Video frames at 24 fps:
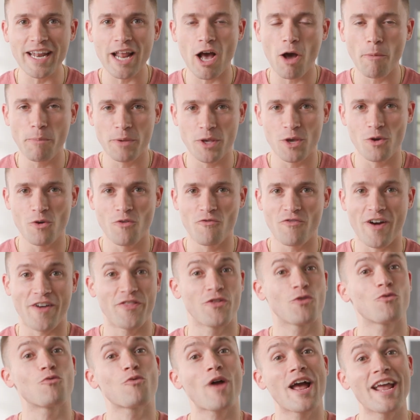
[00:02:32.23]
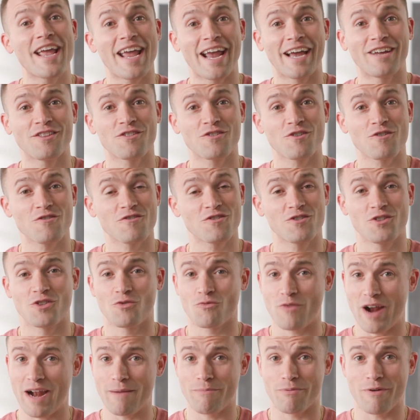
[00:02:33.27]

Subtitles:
help you find the right answers to the right